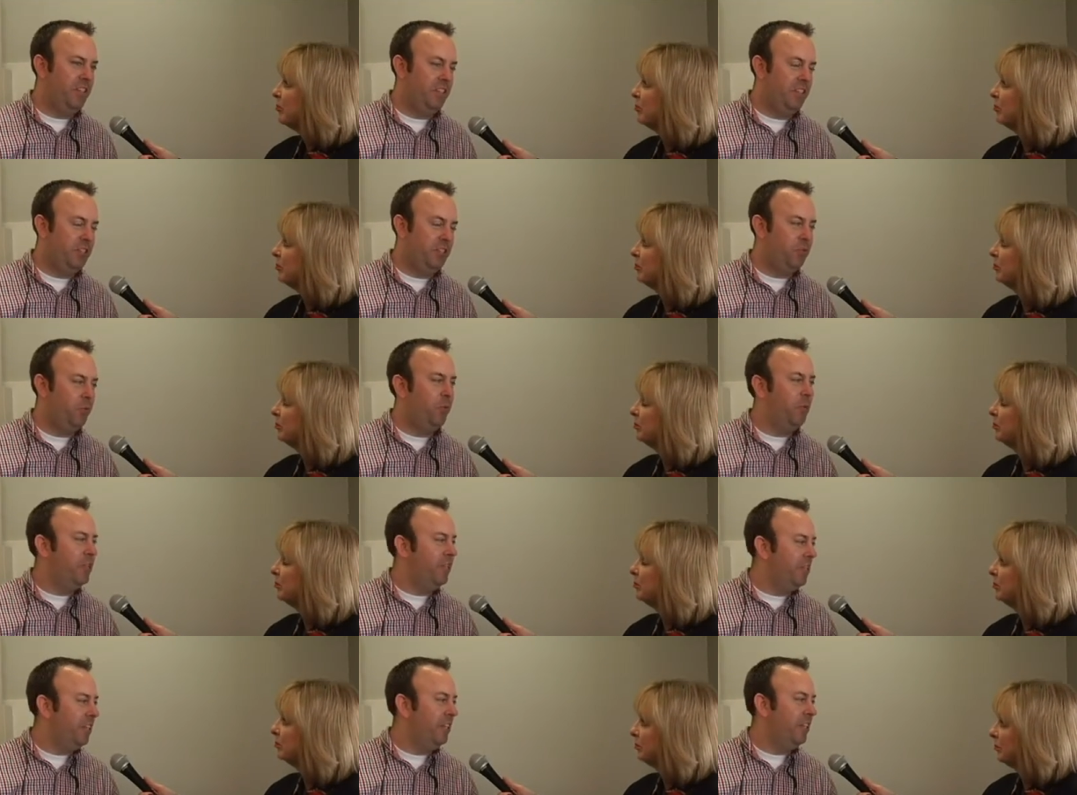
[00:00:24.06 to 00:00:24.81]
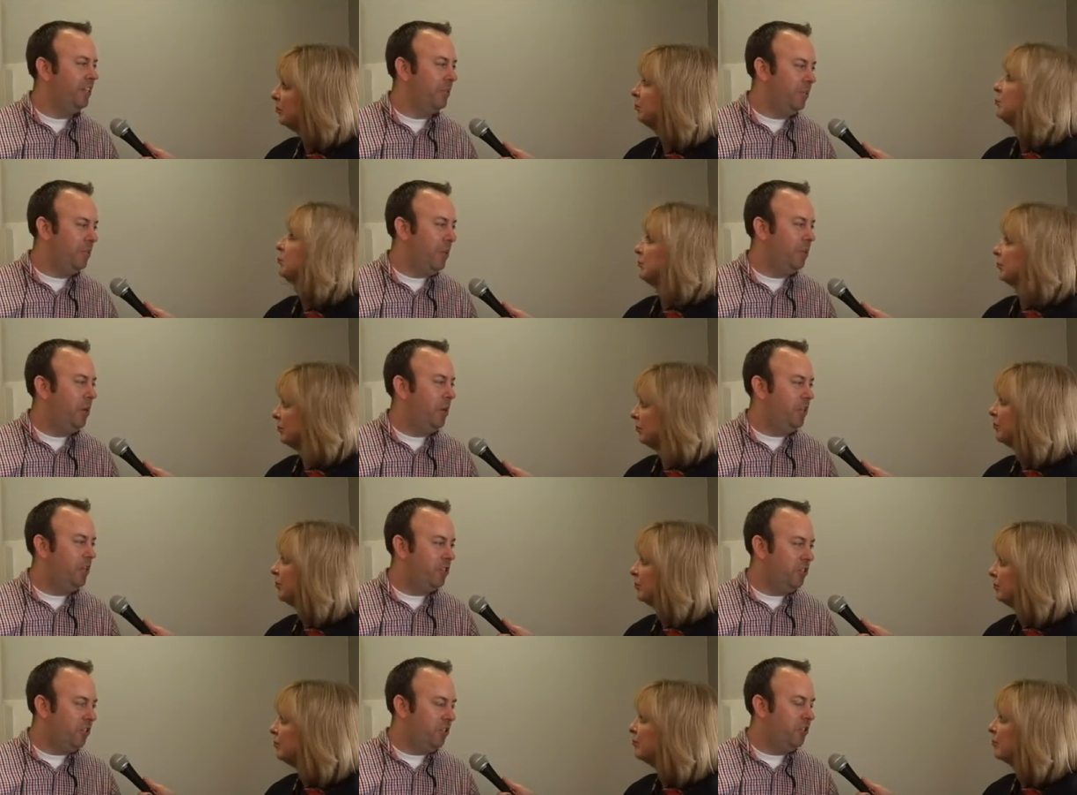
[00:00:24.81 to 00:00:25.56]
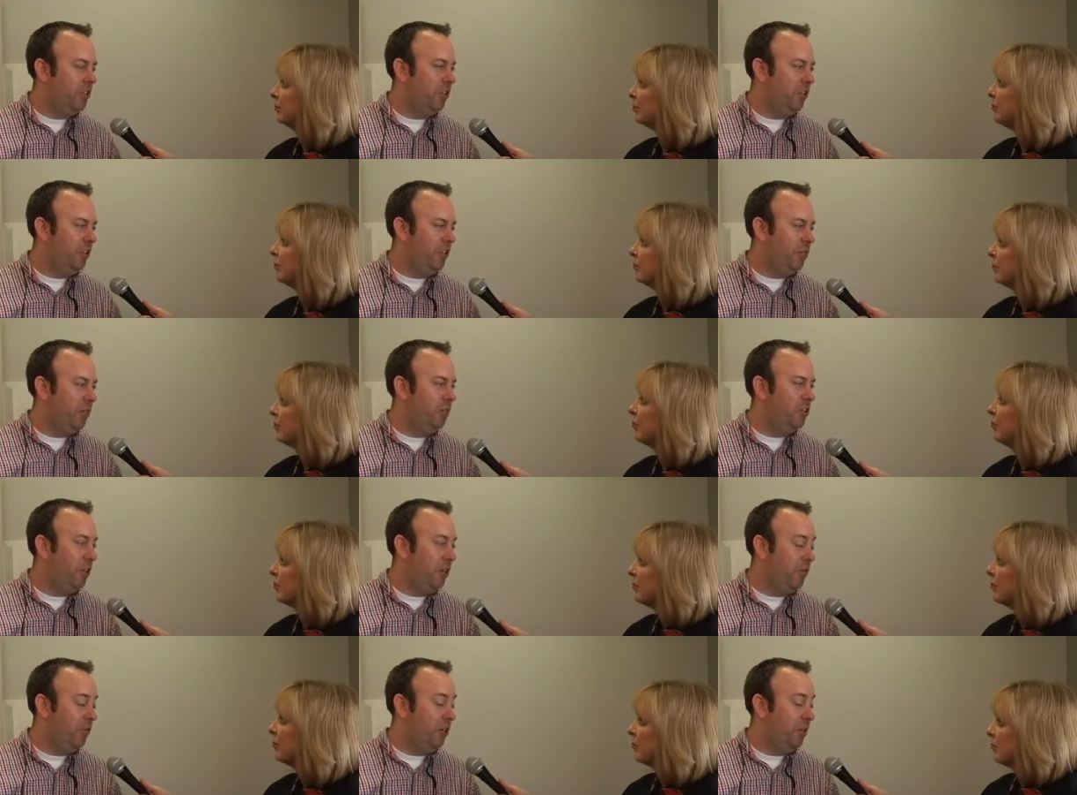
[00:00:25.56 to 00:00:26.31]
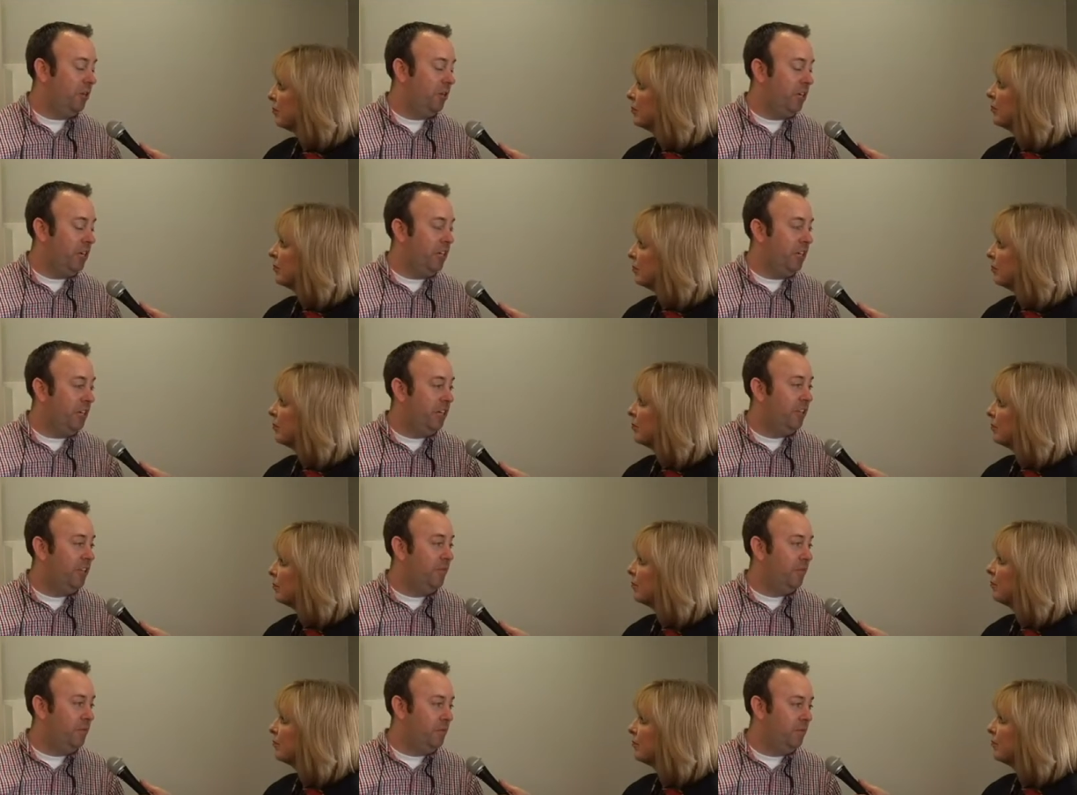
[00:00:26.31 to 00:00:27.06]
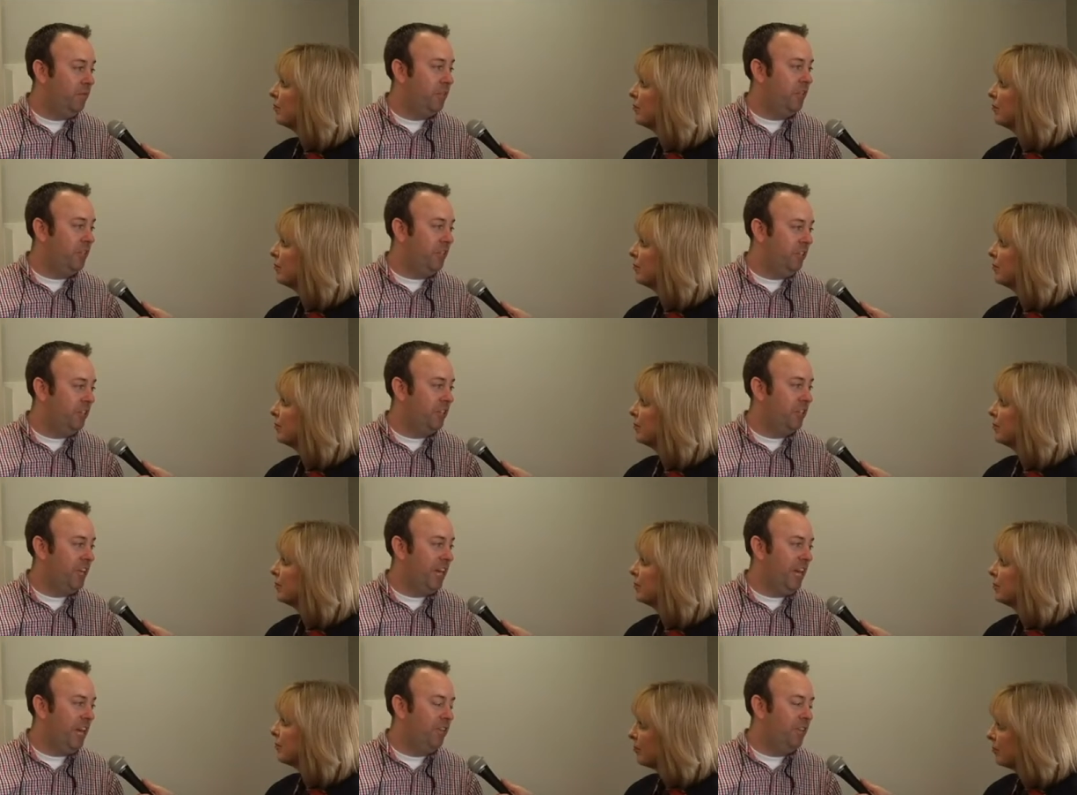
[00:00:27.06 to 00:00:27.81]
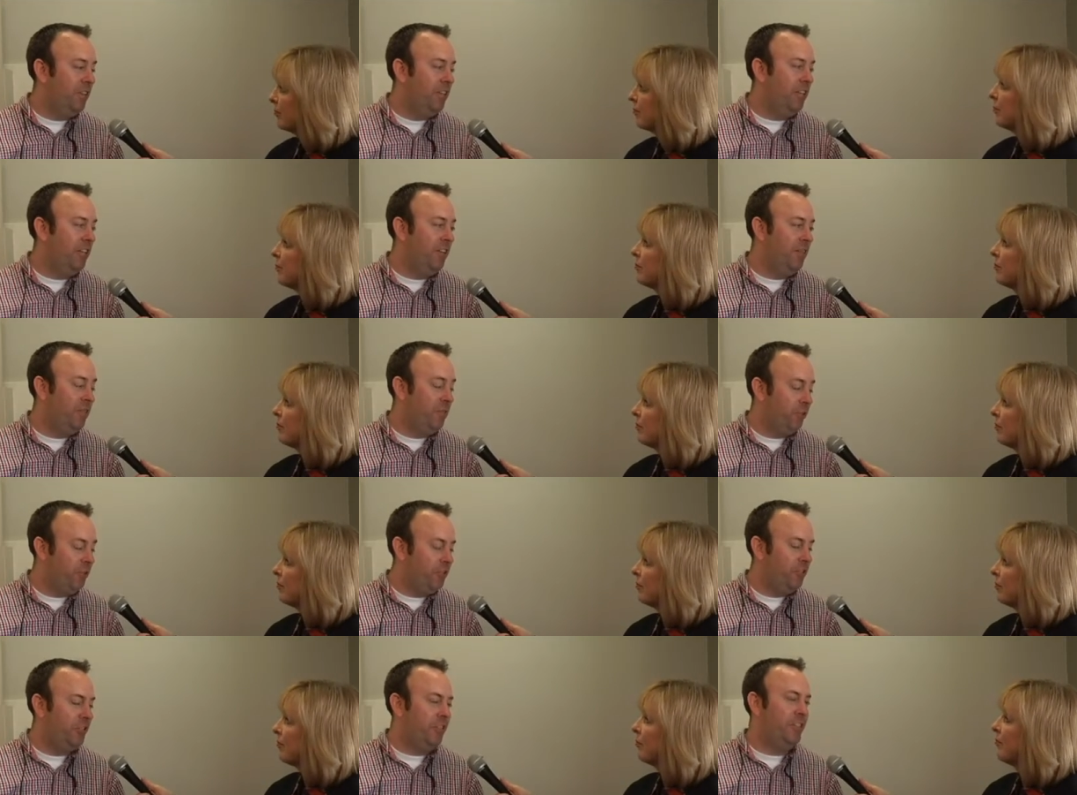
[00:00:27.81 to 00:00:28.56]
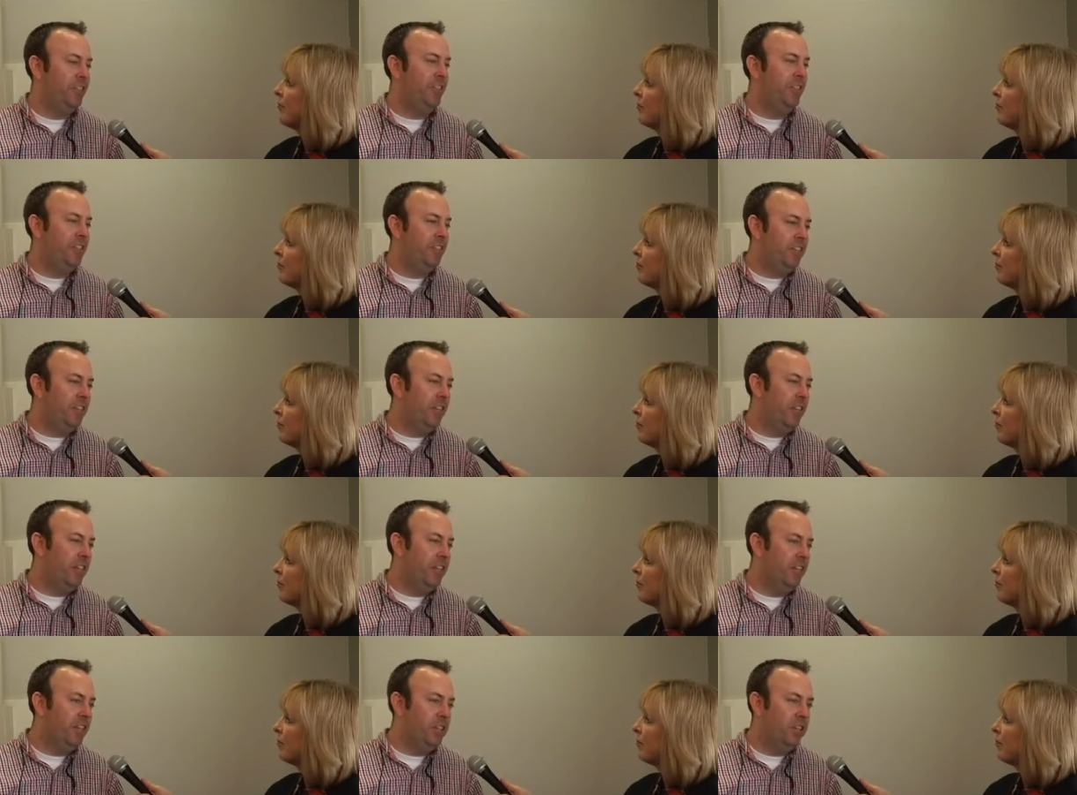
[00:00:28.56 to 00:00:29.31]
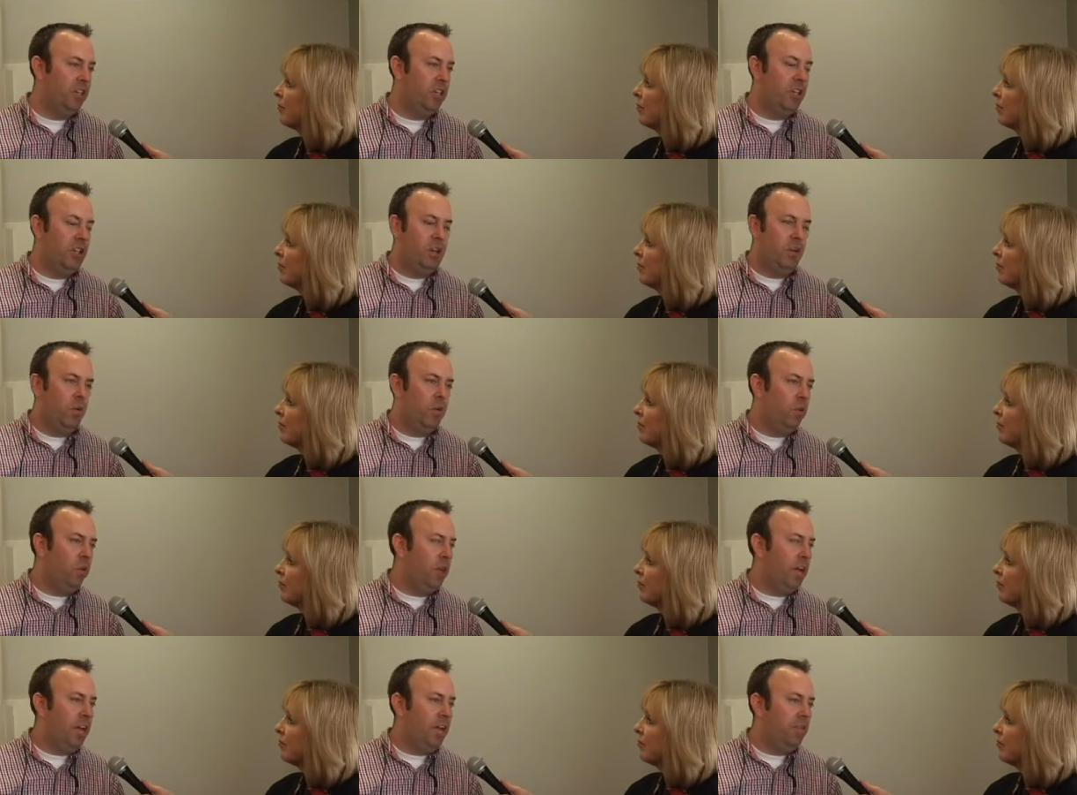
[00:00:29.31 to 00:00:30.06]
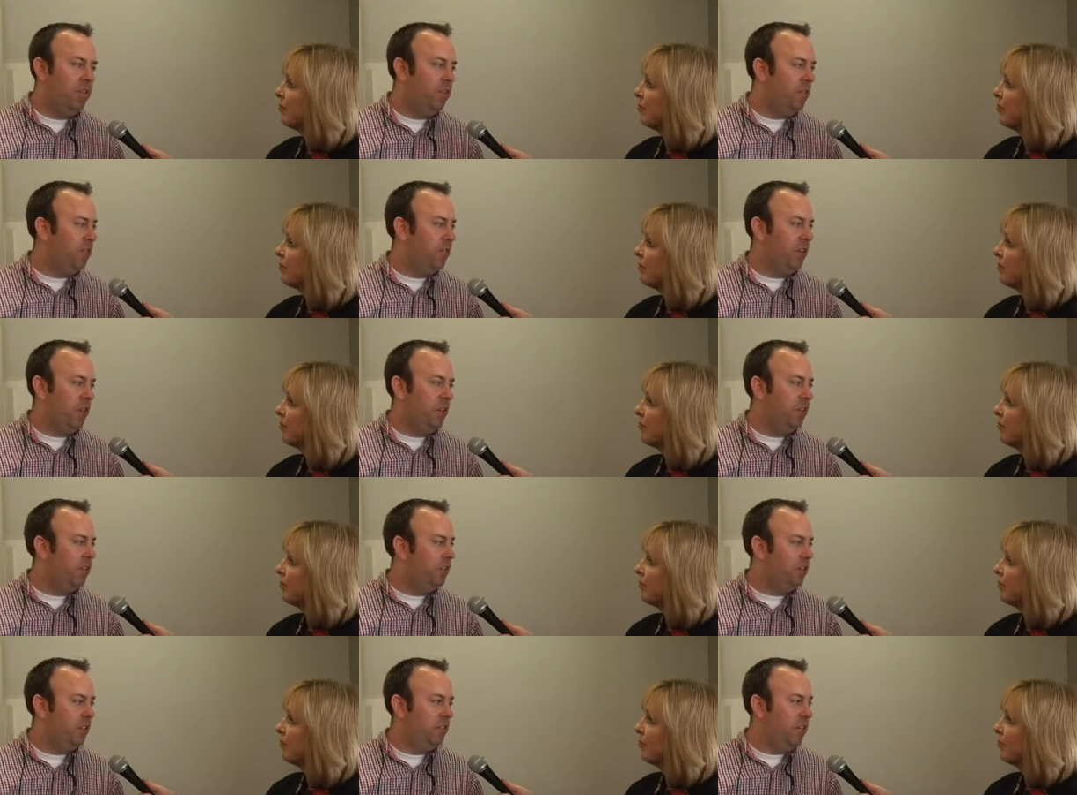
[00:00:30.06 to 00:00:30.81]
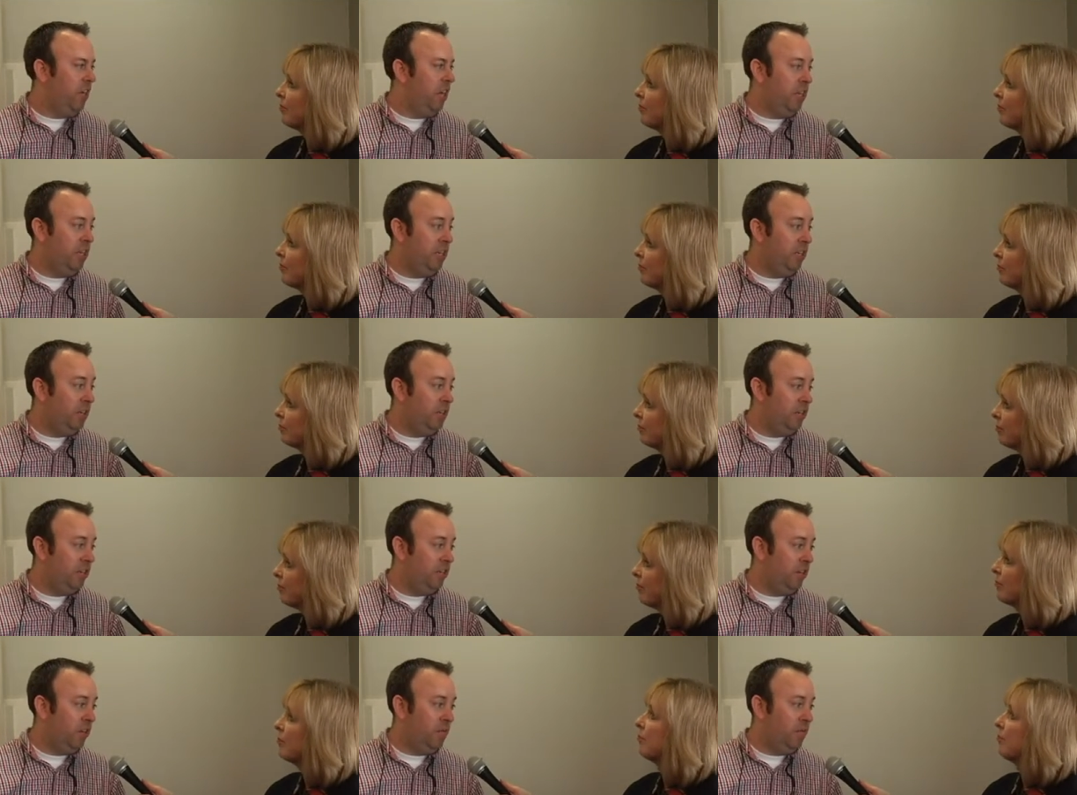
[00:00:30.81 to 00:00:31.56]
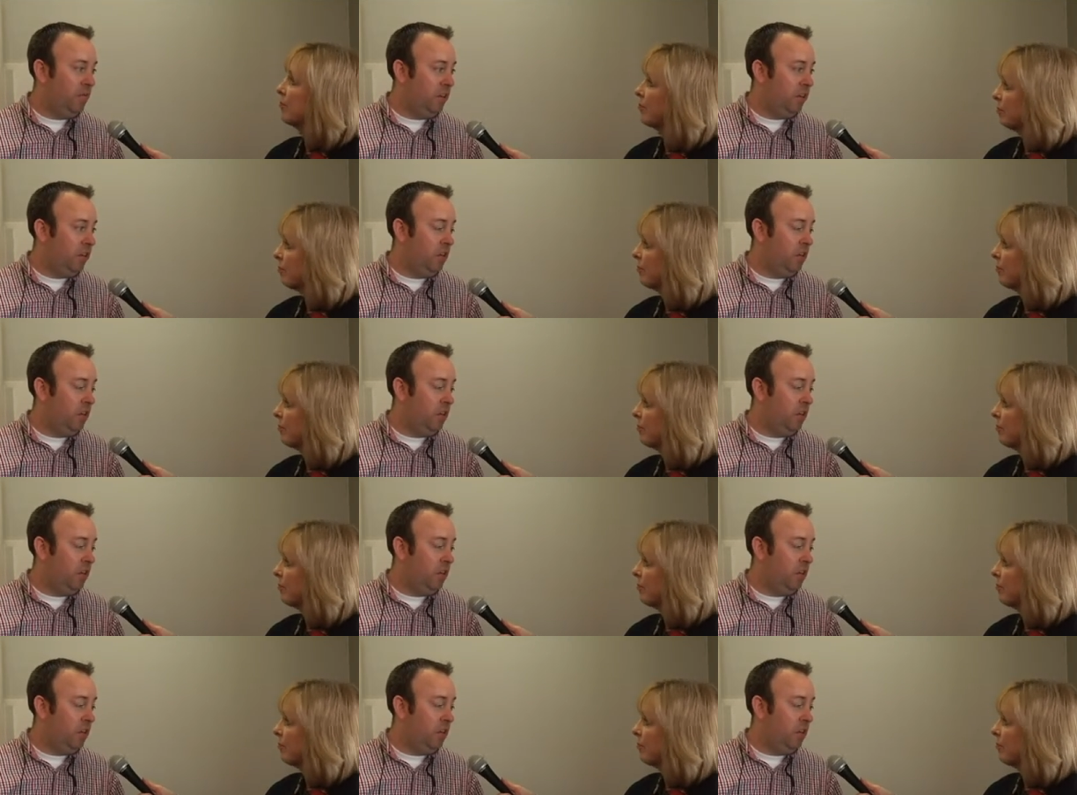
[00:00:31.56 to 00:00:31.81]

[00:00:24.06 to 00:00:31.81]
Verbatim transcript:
Speaker 1: this is one thing that my patients tell, tell me when I tell them that there's a cavity. The first thing they say is, well, I haven't felt any discomfort,